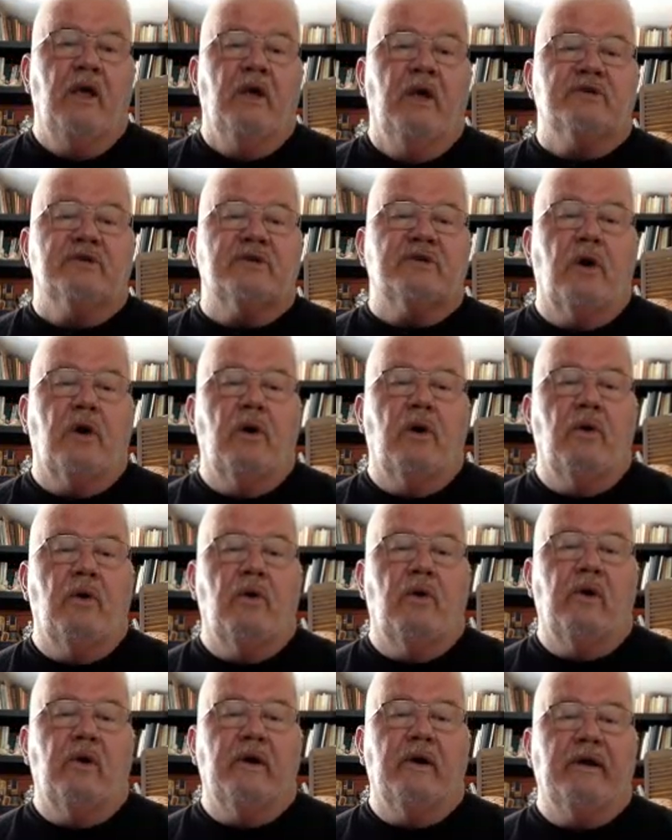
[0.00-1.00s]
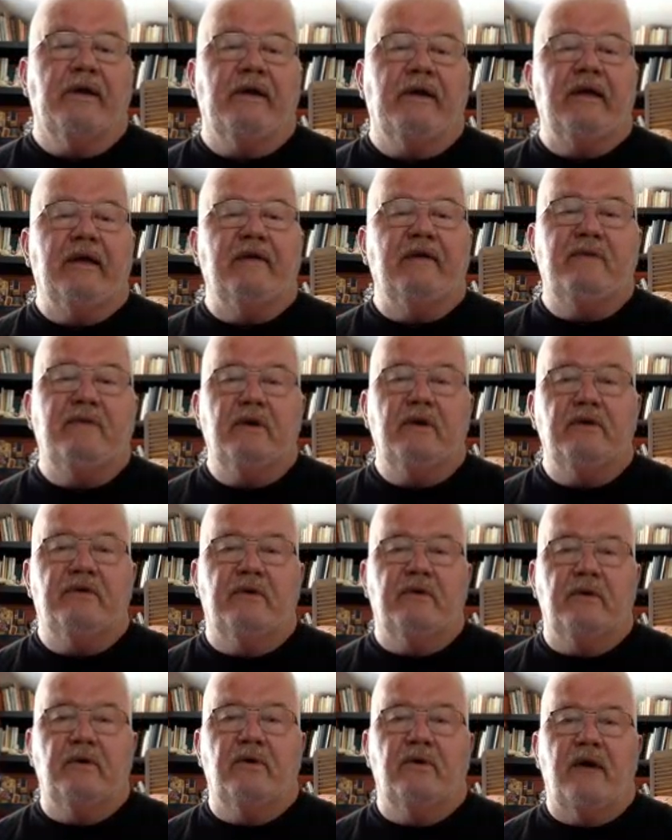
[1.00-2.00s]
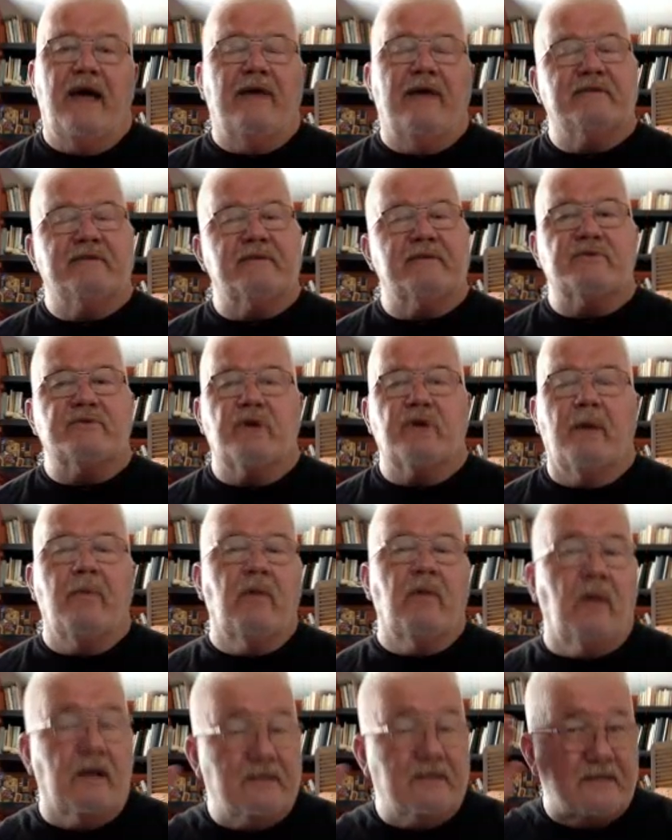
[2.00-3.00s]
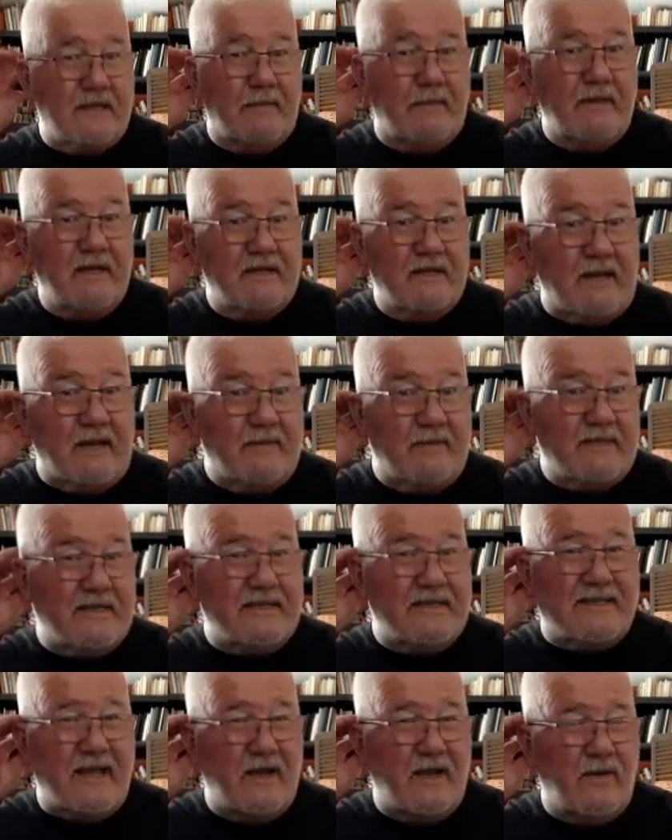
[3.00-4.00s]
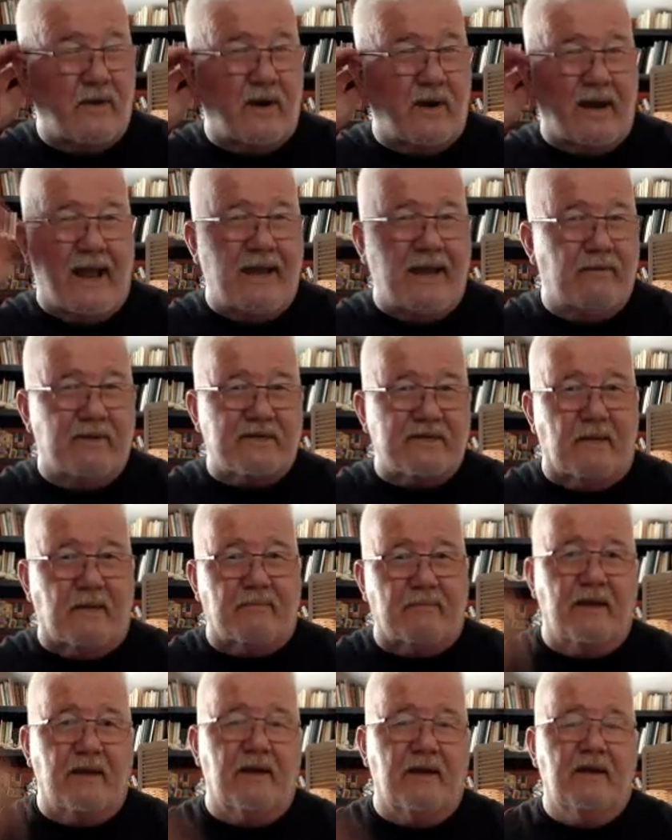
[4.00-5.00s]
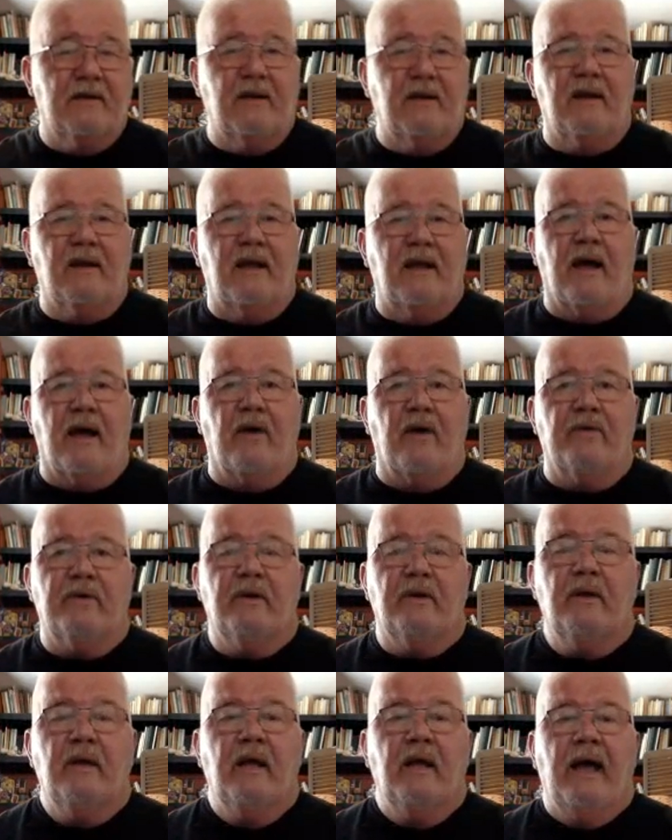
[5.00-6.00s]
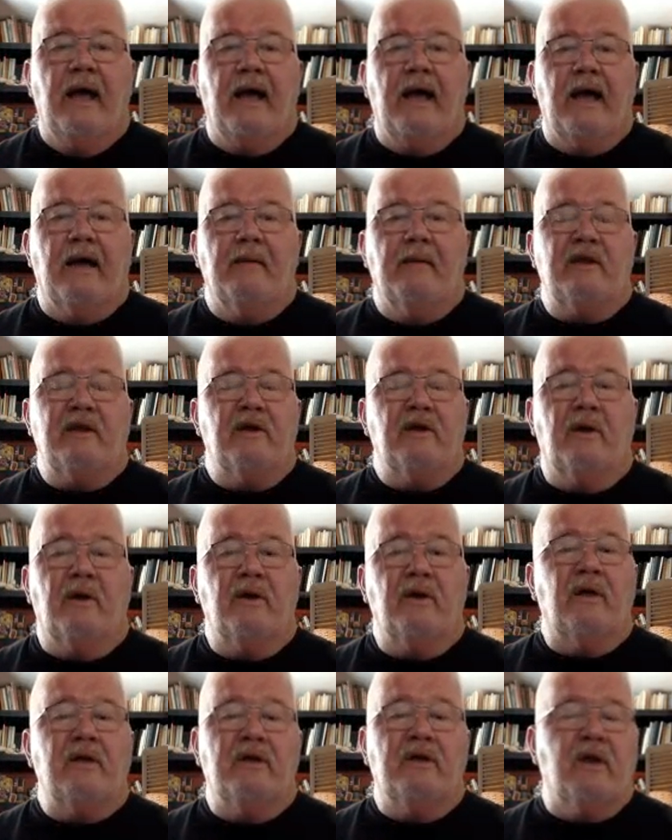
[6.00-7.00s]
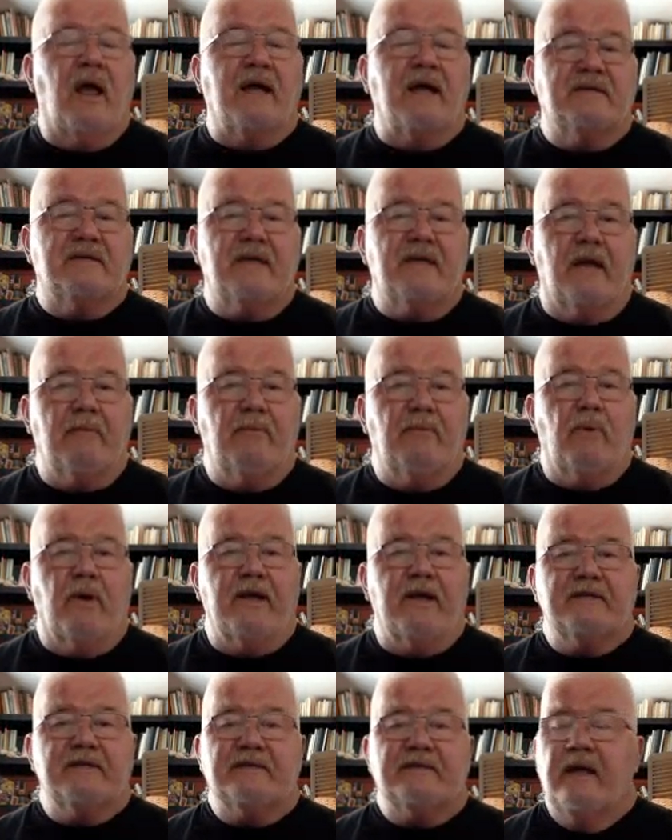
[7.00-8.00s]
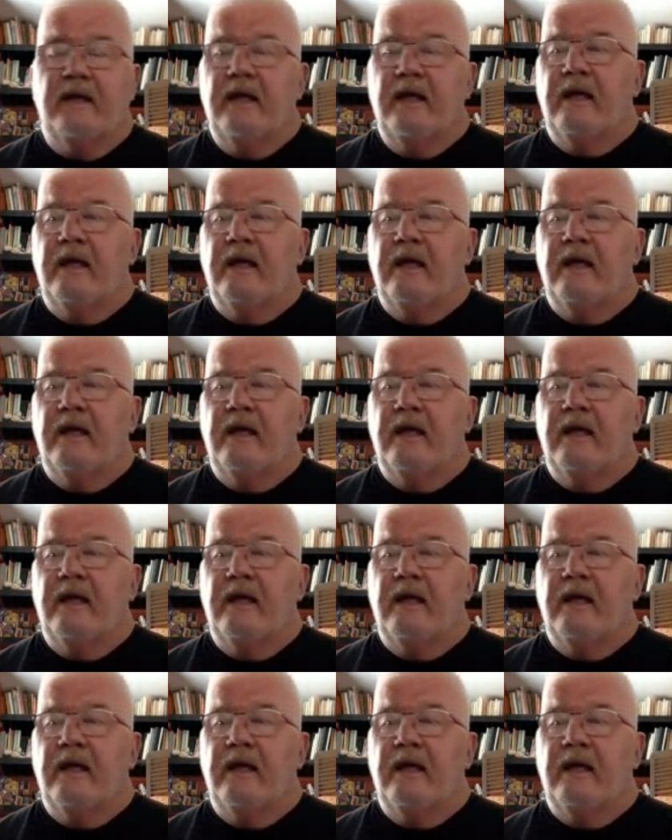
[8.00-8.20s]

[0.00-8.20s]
So if you do have some trouble on some of the assignments, let's say you were late with something and it didn't count, and you lost 10 points.